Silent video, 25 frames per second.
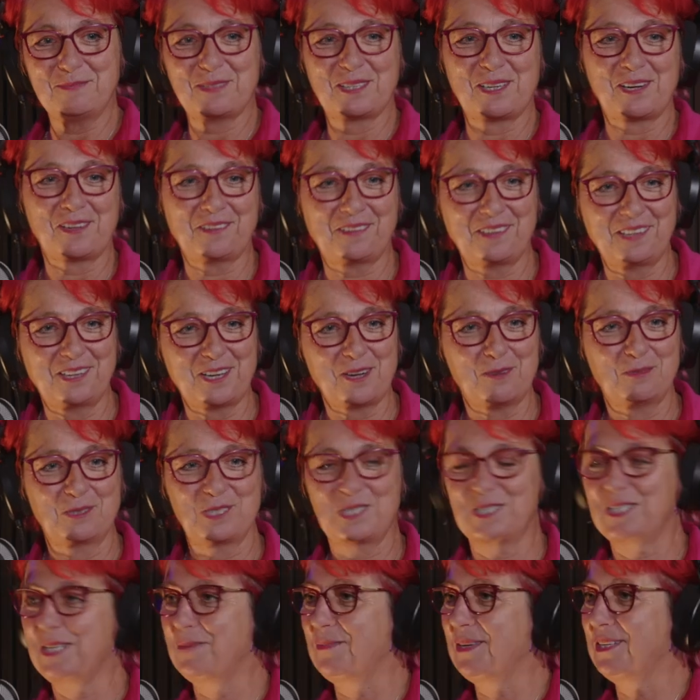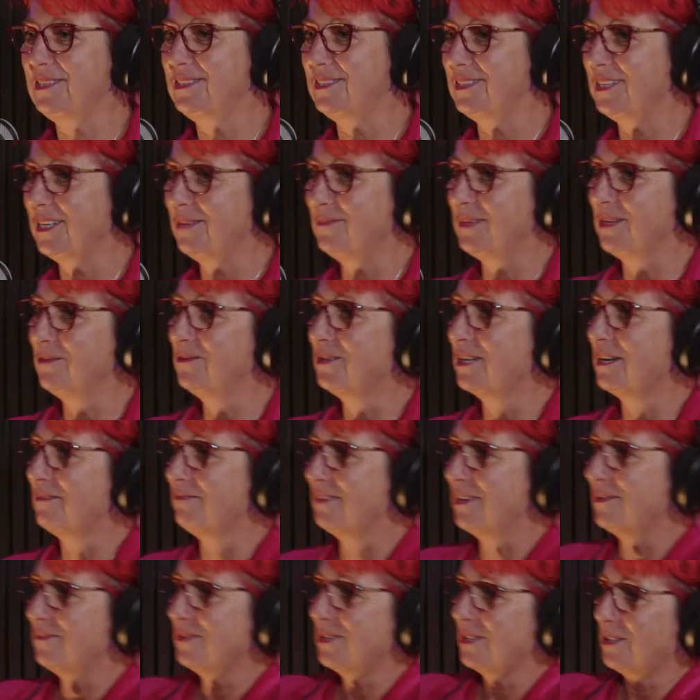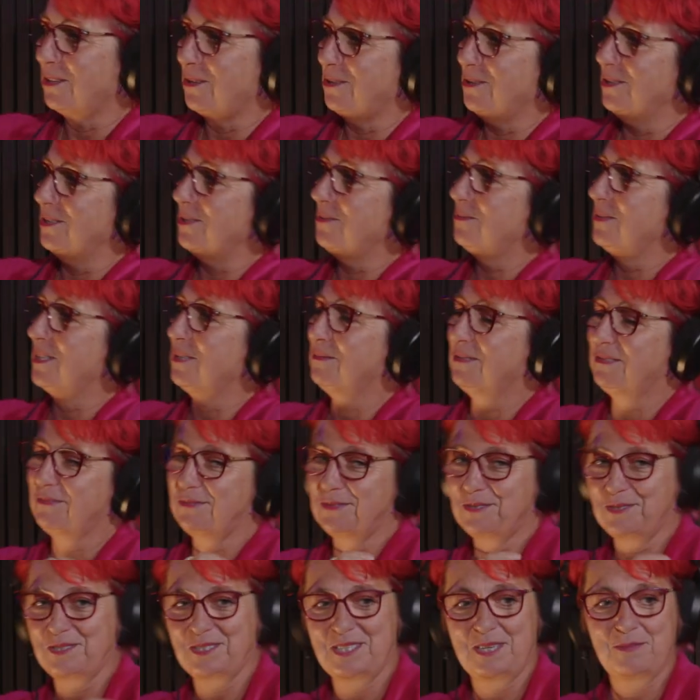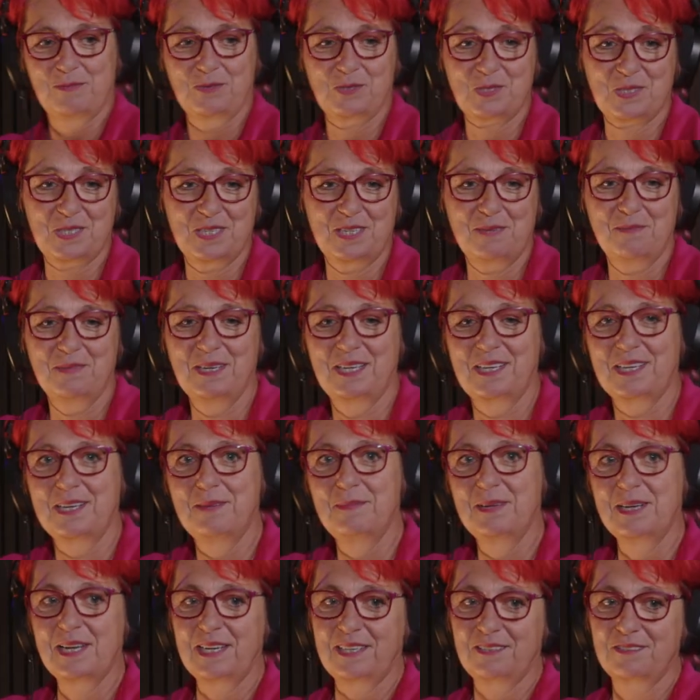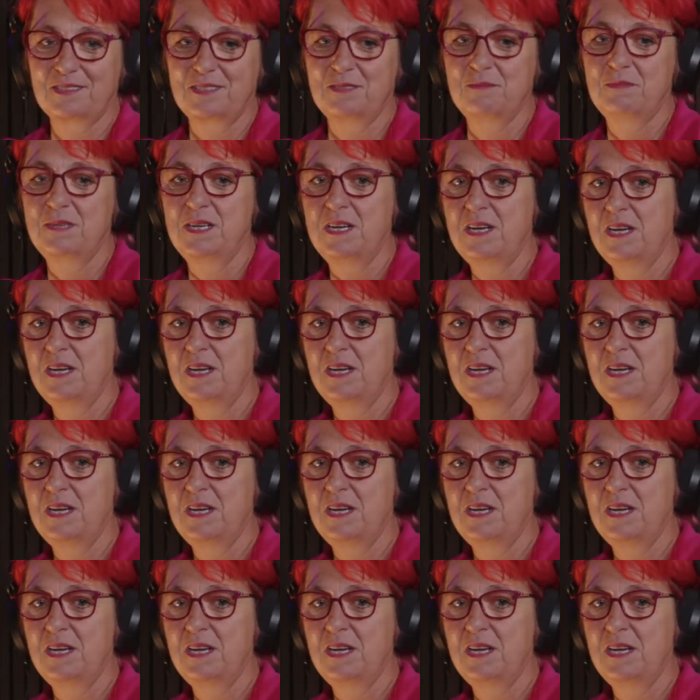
but I think I was steaming, whatever you want to call it, well before STEM or STEAM became an acronym.